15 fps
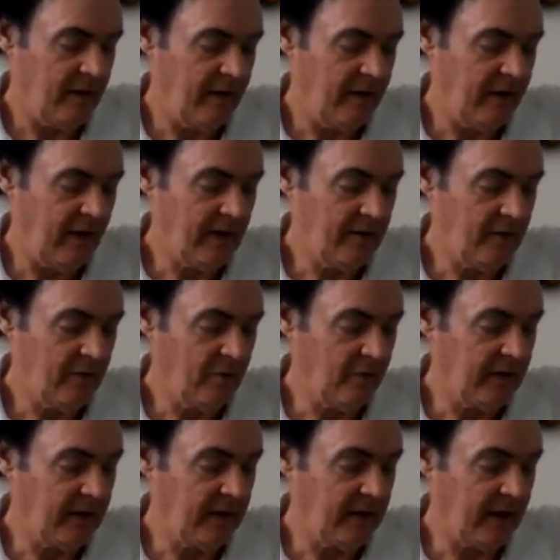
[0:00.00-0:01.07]
then
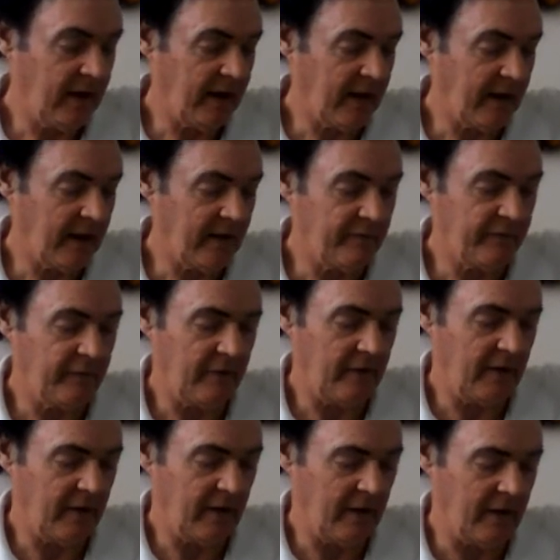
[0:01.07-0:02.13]
we have,
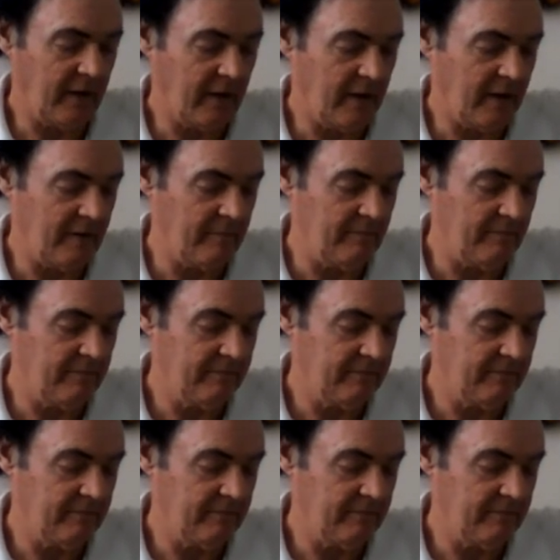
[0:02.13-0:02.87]
um,